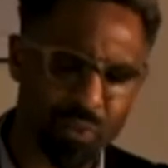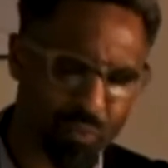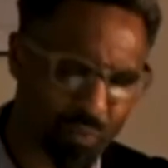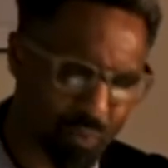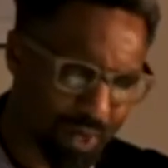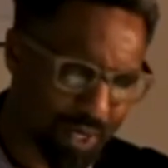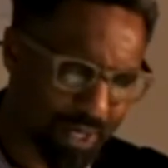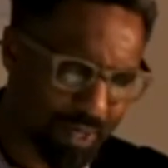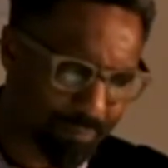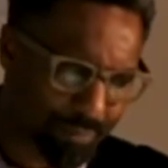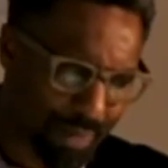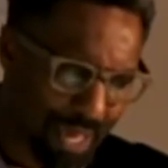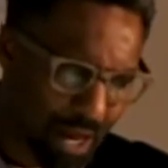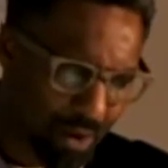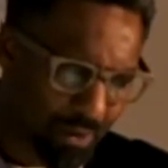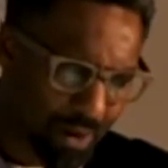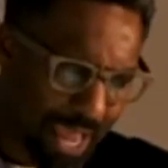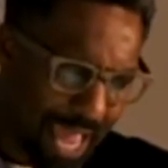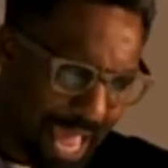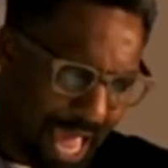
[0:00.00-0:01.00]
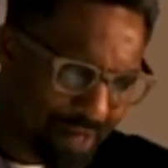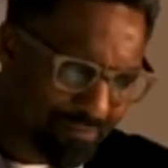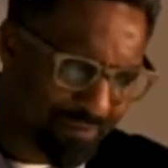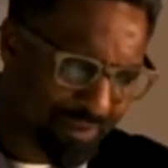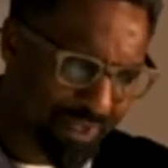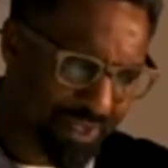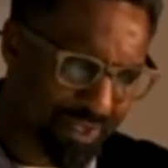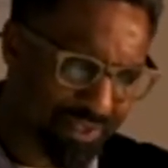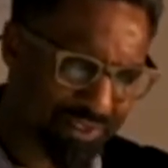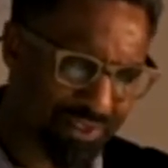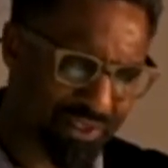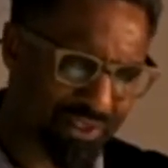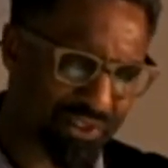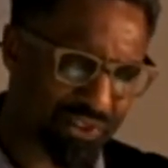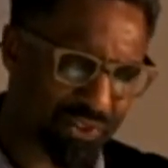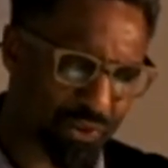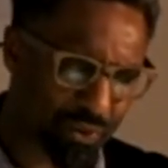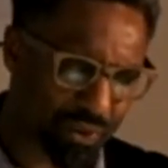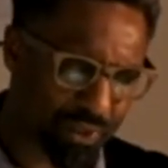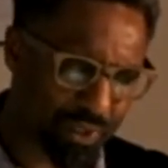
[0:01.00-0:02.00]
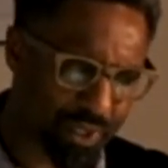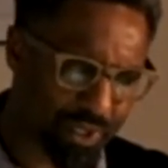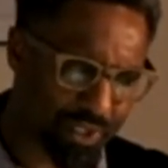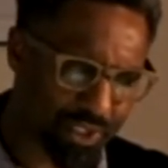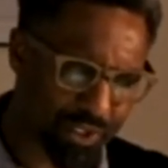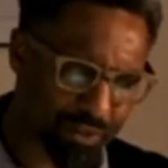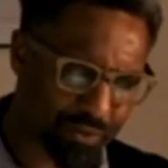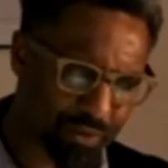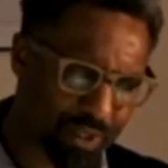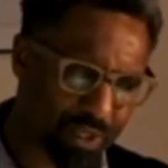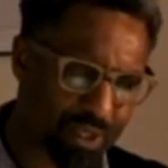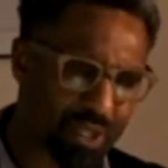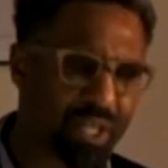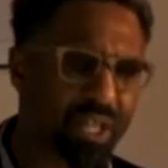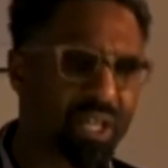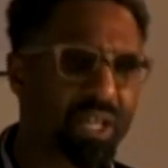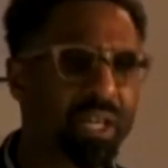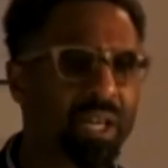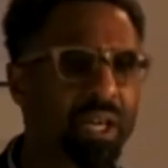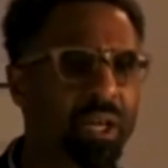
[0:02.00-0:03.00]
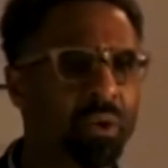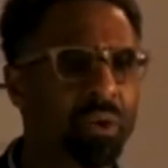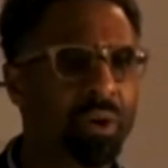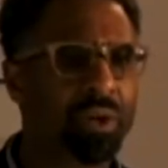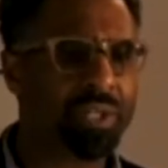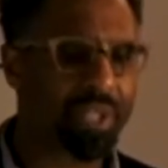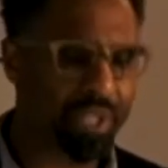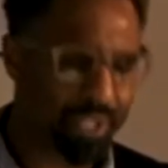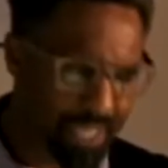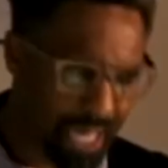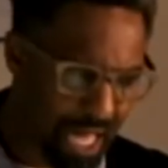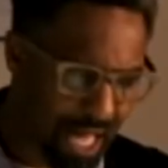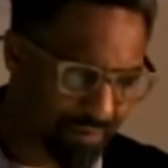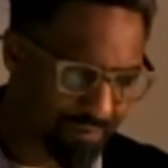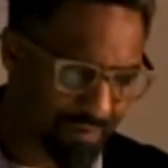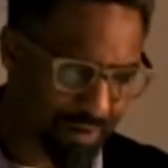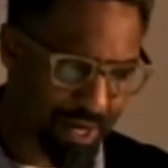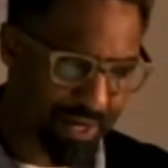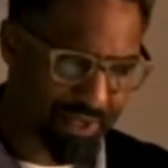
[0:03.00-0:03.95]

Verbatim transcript: white power advocates distort history in order to galvanize